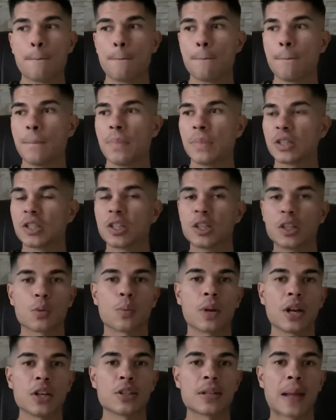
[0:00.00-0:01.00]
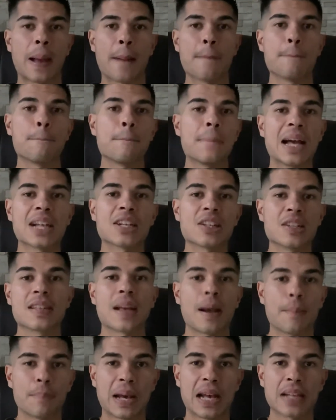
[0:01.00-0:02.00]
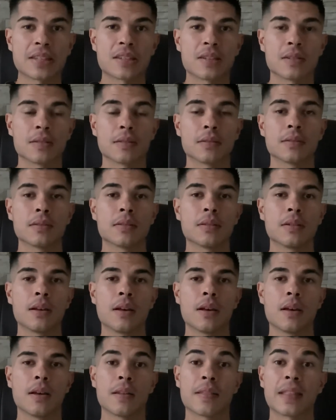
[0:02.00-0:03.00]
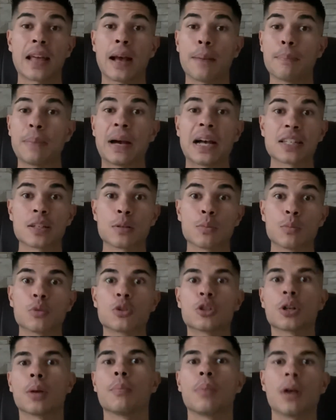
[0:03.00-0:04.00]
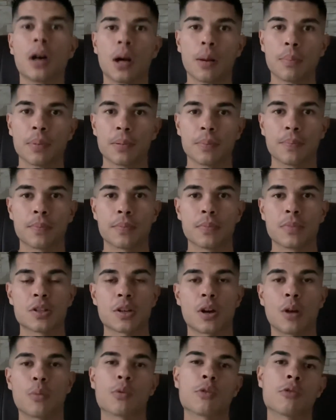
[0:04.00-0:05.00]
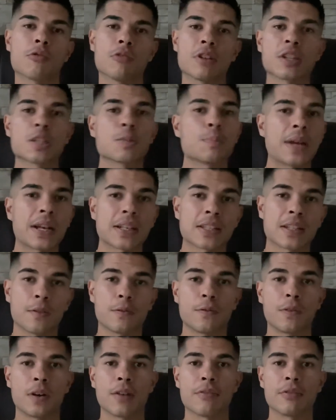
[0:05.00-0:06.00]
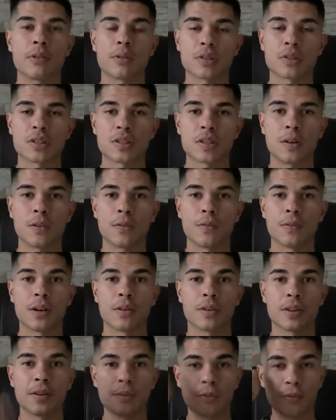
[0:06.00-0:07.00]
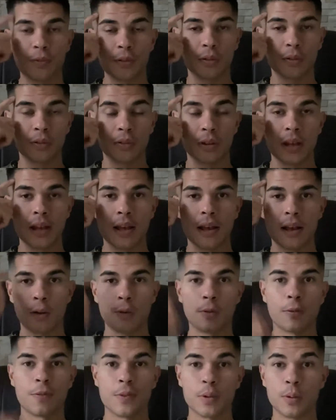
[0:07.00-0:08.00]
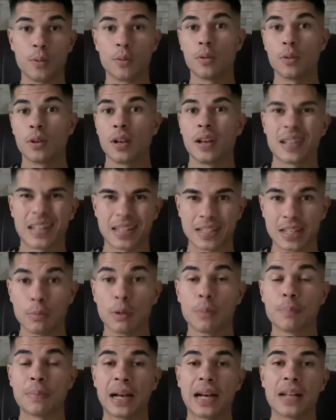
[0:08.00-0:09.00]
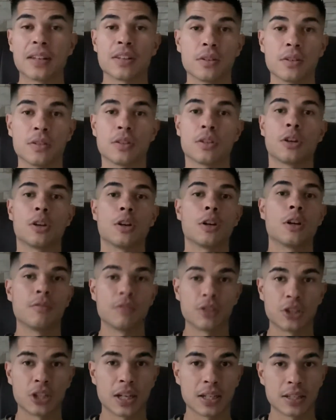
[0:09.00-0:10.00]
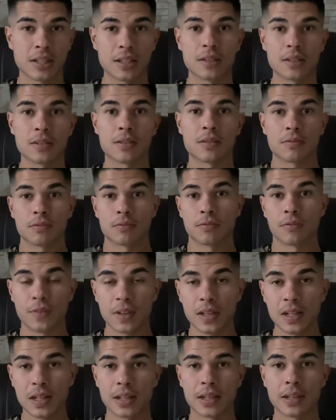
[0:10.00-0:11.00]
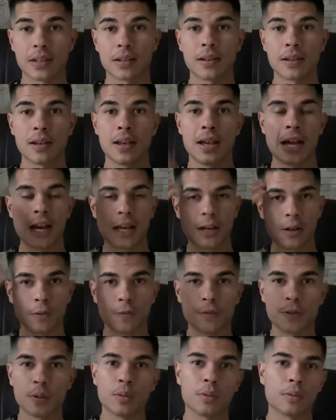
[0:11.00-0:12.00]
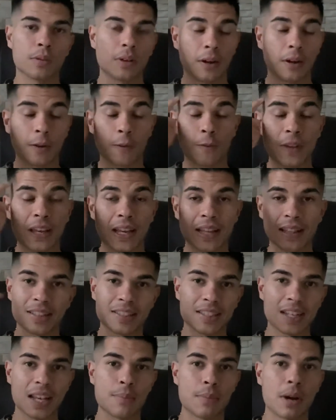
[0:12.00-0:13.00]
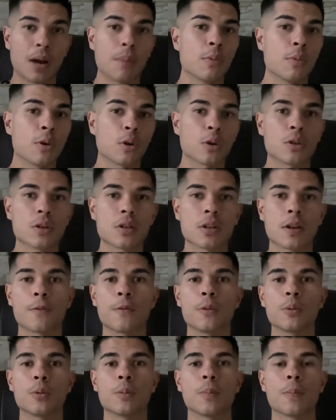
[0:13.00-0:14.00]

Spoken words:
situation that matches that pattern will jump up. So I'll regress back to that 5-year-old self, and I'll feel that same abandoned, hurt, rejected feeling, and I'll think that same I'm not good enough for.